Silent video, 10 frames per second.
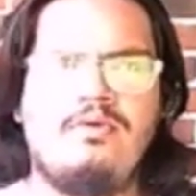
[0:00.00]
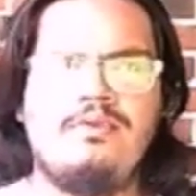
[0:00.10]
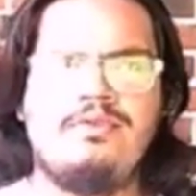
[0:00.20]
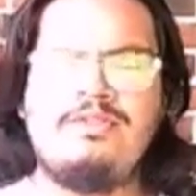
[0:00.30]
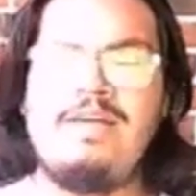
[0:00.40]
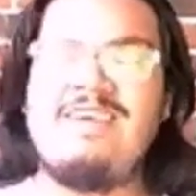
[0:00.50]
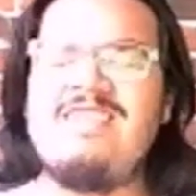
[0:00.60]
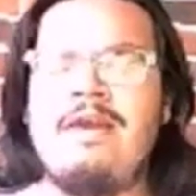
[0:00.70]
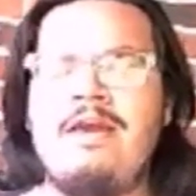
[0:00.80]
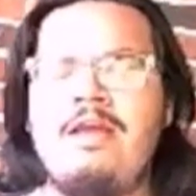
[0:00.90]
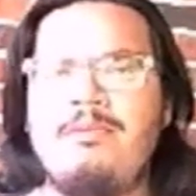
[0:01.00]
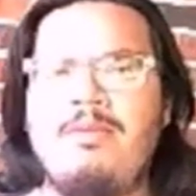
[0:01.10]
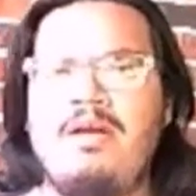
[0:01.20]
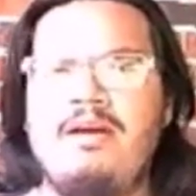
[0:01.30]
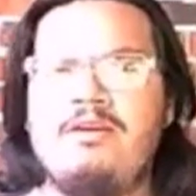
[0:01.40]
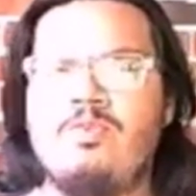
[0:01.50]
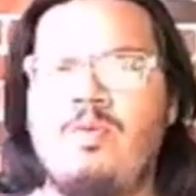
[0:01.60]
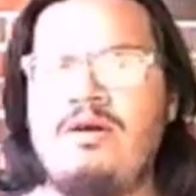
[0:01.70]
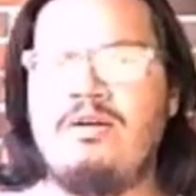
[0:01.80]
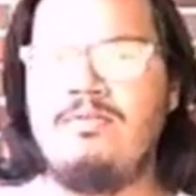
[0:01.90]
the second game as
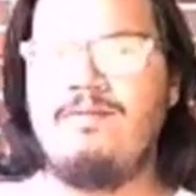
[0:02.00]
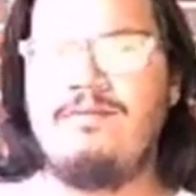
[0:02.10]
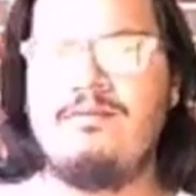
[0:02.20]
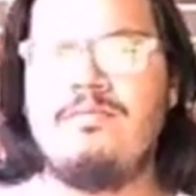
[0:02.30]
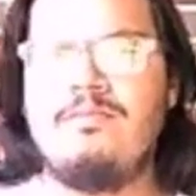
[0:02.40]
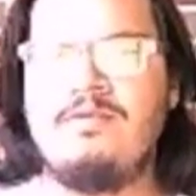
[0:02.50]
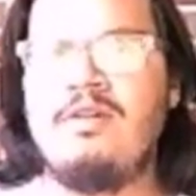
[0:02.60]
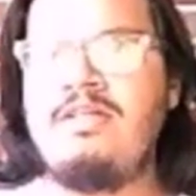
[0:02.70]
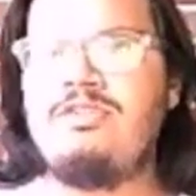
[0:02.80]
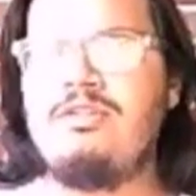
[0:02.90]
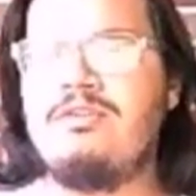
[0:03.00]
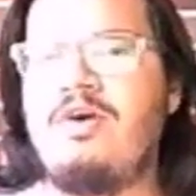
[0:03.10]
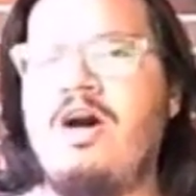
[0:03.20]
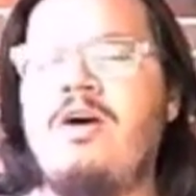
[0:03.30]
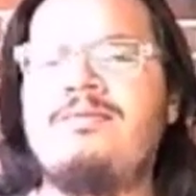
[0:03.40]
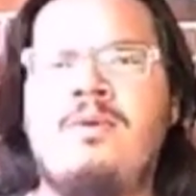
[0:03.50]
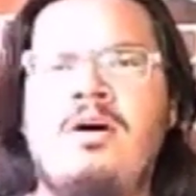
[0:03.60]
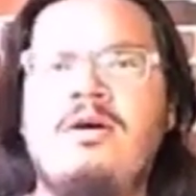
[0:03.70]
well, the legend of Coffin Rock.